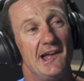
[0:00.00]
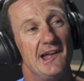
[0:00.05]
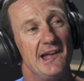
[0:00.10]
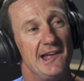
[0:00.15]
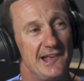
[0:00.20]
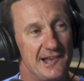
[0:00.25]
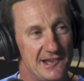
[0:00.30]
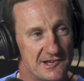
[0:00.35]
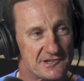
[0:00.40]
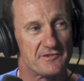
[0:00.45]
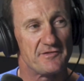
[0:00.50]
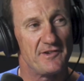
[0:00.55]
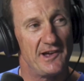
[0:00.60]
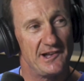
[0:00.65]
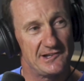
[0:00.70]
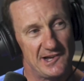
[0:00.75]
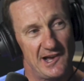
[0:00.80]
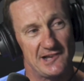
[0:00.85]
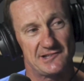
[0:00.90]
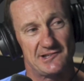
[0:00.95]
He is a
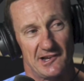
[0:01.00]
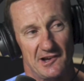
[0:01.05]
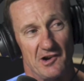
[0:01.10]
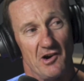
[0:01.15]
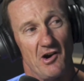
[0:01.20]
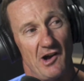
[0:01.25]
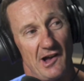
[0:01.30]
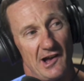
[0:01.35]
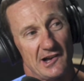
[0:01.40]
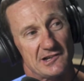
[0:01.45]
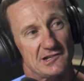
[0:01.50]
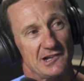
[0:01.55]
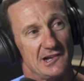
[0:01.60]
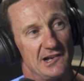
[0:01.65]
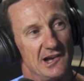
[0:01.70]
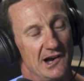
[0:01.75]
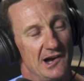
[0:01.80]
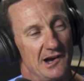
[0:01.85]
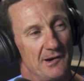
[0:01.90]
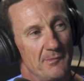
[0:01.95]
fantastic guy,
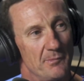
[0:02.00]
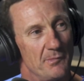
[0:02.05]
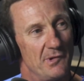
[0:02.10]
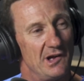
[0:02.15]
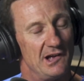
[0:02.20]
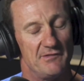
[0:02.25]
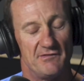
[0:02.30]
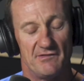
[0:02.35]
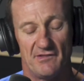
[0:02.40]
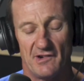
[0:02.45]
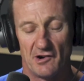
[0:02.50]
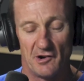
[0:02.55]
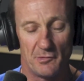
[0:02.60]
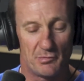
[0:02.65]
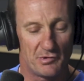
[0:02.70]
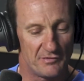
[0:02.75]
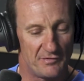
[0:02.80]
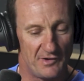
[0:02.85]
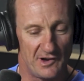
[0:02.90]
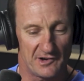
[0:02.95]
actually. Very
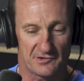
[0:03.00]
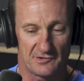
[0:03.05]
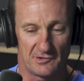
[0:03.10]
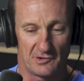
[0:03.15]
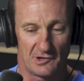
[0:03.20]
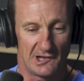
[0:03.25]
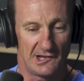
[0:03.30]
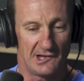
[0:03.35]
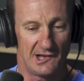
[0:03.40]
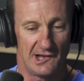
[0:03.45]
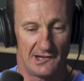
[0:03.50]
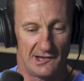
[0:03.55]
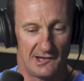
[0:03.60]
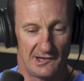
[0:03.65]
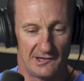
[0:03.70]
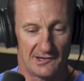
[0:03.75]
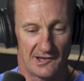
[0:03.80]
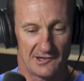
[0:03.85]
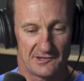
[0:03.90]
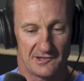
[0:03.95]
professional
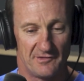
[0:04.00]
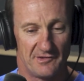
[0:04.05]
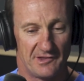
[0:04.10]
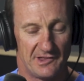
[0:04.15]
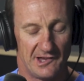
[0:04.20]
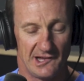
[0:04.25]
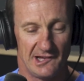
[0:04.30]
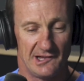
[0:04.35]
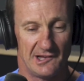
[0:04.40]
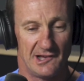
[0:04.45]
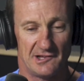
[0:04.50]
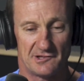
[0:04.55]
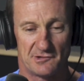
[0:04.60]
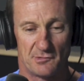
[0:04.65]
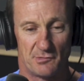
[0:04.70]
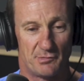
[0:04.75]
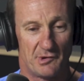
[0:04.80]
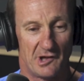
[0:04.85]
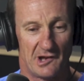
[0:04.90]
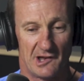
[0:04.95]
and does everything he needs
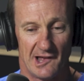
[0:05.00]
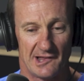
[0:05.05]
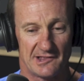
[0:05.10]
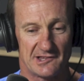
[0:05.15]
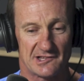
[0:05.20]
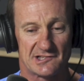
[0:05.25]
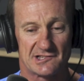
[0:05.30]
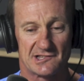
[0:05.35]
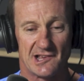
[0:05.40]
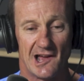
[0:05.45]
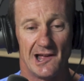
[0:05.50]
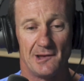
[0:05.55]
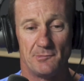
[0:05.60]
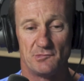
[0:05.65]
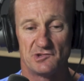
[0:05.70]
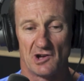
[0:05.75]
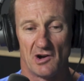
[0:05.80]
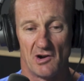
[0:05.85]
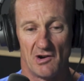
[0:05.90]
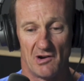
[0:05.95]
to. But at the
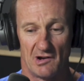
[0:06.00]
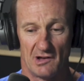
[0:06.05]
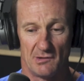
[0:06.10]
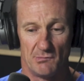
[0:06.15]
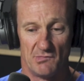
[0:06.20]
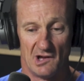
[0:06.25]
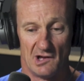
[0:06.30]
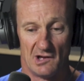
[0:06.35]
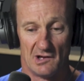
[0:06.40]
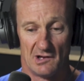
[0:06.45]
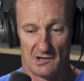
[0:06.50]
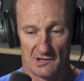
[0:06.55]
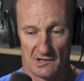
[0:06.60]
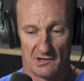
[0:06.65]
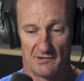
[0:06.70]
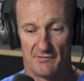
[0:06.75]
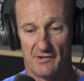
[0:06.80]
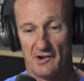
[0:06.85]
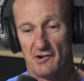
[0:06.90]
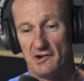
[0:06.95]
same time,
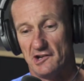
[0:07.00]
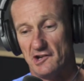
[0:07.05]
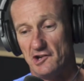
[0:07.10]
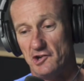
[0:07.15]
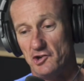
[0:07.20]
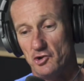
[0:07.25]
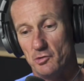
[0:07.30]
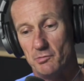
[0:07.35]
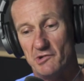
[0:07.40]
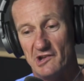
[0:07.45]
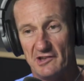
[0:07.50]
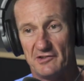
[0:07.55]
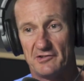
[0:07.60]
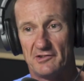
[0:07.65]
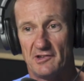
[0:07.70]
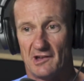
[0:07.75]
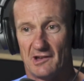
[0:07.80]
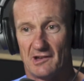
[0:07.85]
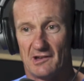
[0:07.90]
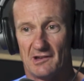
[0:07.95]
very
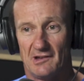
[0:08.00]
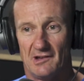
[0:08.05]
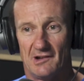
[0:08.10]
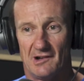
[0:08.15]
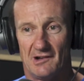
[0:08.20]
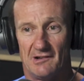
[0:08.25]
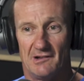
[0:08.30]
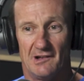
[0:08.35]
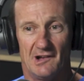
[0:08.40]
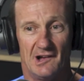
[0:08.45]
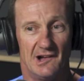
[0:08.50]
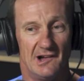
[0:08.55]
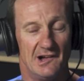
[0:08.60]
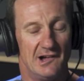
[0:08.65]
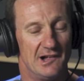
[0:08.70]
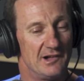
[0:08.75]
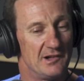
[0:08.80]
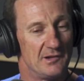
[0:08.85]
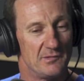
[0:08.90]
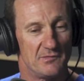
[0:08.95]
humanistic.
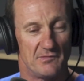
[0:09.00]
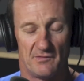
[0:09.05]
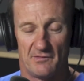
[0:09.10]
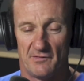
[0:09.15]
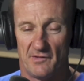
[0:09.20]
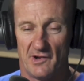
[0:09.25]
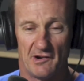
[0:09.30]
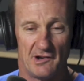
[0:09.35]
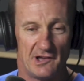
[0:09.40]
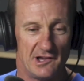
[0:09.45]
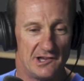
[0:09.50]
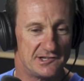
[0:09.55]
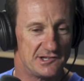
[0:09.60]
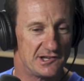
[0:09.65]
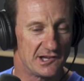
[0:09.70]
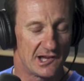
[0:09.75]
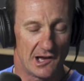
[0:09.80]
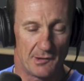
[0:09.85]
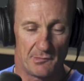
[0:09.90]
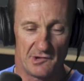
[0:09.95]
Very
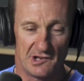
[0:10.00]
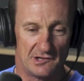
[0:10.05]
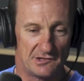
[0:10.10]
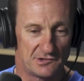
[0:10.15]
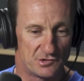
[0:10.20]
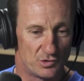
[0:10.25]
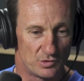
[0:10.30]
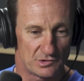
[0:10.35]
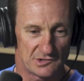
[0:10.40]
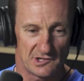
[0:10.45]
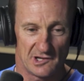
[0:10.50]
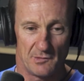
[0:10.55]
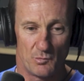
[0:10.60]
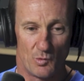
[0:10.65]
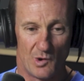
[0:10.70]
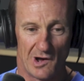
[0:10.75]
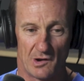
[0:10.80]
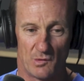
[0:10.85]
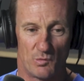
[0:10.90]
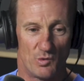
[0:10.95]
easy to come in and talk to him
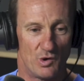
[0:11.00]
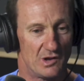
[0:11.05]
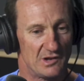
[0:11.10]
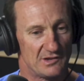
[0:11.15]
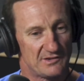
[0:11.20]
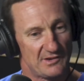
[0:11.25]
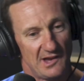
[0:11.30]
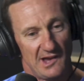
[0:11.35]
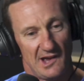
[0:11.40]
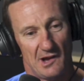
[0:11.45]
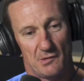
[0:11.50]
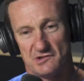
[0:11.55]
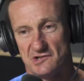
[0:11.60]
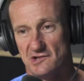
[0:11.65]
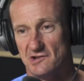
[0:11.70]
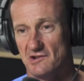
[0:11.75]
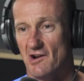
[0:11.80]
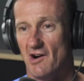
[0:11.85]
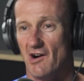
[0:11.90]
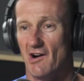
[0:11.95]
one-on-one and say, how was
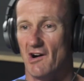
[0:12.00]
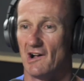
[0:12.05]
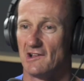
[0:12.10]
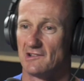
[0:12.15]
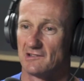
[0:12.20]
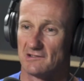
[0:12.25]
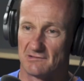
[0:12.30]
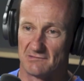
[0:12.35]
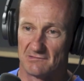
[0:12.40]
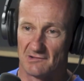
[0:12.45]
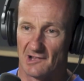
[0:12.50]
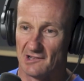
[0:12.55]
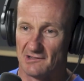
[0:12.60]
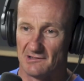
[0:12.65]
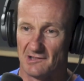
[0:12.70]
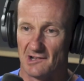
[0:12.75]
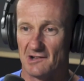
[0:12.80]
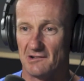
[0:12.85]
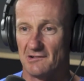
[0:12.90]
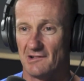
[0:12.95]
your night, and
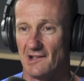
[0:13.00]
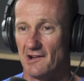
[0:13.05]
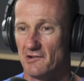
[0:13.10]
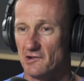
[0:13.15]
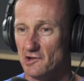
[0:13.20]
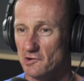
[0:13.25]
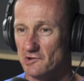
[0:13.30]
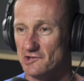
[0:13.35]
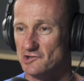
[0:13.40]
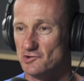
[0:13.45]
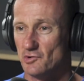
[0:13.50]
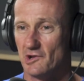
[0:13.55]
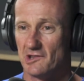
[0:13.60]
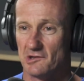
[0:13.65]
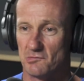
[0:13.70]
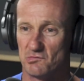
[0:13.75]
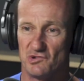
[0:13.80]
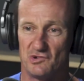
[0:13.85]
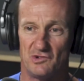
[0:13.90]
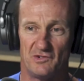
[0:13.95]
how are you enjoying
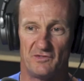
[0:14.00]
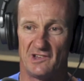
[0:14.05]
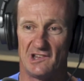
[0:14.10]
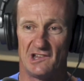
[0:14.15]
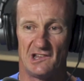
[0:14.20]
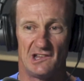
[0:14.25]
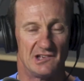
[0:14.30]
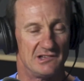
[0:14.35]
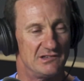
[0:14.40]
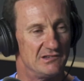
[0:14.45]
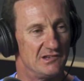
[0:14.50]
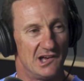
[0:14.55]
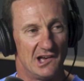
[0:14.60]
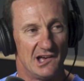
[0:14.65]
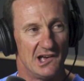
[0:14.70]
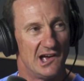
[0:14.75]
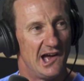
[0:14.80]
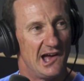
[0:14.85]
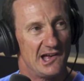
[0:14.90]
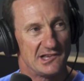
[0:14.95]
the movie, and
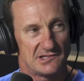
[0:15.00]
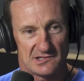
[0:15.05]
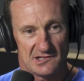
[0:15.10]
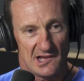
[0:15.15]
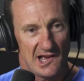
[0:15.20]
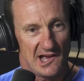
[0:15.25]
as